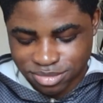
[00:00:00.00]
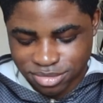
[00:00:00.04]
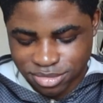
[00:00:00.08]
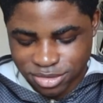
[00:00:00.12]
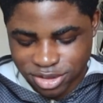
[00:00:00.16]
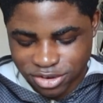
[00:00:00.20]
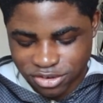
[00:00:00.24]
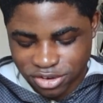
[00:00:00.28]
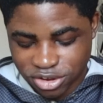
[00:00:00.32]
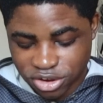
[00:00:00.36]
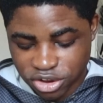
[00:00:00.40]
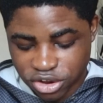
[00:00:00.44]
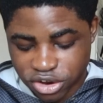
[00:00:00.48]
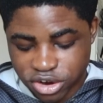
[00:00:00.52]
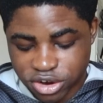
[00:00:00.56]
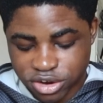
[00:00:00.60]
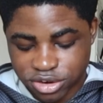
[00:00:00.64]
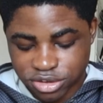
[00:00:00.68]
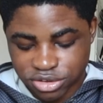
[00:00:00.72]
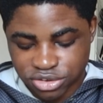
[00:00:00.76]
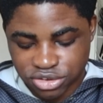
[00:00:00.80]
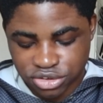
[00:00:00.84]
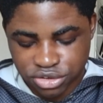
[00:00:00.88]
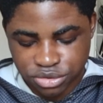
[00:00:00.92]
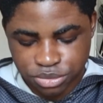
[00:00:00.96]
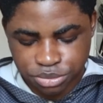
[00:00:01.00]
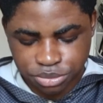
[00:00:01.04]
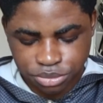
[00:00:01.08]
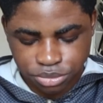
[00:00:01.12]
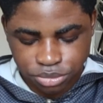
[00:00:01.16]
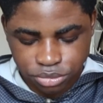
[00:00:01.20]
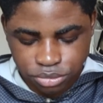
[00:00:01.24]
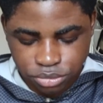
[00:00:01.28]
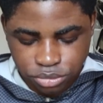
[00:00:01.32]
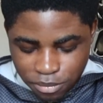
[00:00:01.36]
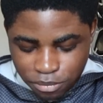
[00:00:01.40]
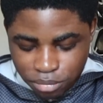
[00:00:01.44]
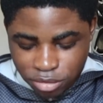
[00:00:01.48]
That shit hurts.
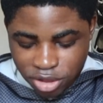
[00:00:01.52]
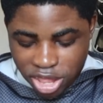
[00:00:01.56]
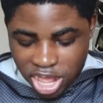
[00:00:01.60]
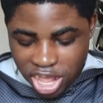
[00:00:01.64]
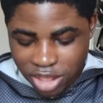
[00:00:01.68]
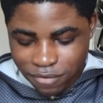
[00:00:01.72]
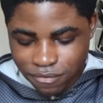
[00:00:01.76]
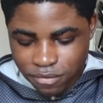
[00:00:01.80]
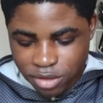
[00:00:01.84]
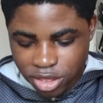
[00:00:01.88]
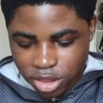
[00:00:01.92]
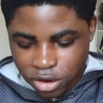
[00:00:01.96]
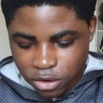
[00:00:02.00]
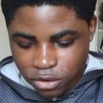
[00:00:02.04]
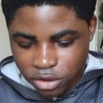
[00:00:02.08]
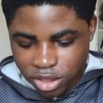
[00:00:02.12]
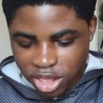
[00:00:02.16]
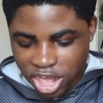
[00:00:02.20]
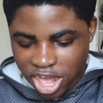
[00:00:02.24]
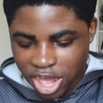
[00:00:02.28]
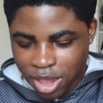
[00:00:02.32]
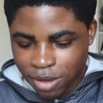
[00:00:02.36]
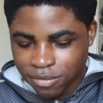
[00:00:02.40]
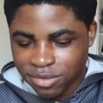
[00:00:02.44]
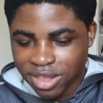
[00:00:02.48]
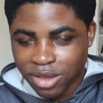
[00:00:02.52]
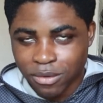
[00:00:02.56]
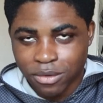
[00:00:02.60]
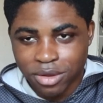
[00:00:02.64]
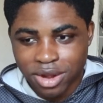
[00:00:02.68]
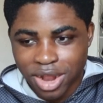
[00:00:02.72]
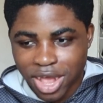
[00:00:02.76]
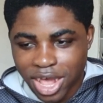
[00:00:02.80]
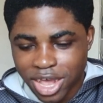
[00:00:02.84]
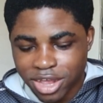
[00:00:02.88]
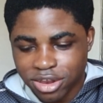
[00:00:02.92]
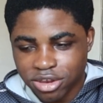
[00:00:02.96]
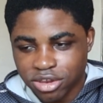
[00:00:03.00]
playing video games like what
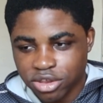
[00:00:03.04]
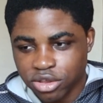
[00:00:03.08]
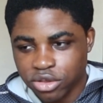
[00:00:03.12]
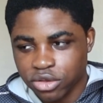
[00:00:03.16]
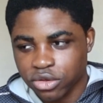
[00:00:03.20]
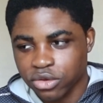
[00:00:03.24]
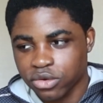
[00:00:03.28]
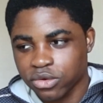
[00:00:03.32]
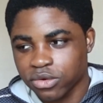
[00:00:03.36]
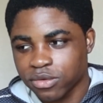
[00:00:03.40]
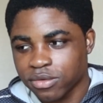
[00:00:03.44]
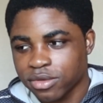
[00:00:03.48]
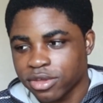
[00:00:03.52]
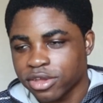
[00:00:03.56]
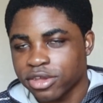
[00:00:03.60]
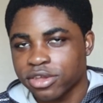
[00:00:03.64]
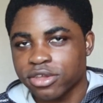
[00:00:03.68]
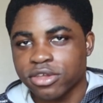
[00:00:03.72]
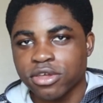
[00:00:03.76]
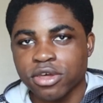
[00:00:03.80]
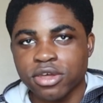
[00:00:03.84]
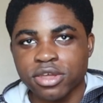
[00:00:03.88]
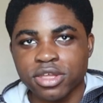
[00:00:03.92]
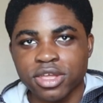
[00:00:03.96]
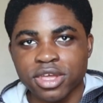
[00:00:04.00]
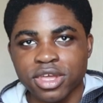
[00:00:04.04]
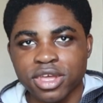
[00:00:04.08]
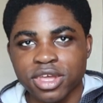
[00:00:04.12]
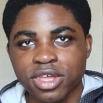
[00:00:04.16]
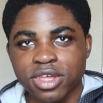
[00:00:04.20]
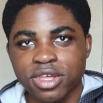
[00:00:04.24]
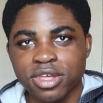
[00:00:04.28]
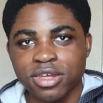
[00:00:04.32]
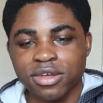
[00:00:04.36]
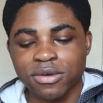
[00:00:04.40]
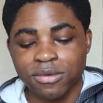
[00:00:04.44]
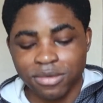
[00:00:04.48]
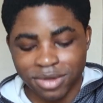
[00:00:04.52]
I do,
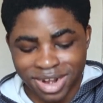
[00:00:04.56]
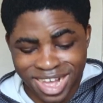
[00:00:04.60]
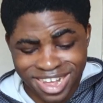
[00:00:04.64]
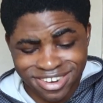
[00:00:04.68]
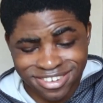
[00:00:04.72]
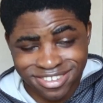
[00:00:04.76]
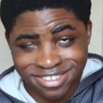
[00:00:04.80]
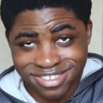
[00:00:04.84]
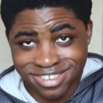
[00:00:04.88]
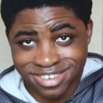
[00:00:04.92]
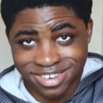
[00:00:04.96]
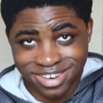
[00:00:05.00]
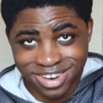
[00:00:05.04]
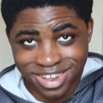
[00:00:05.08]
cooking, what I just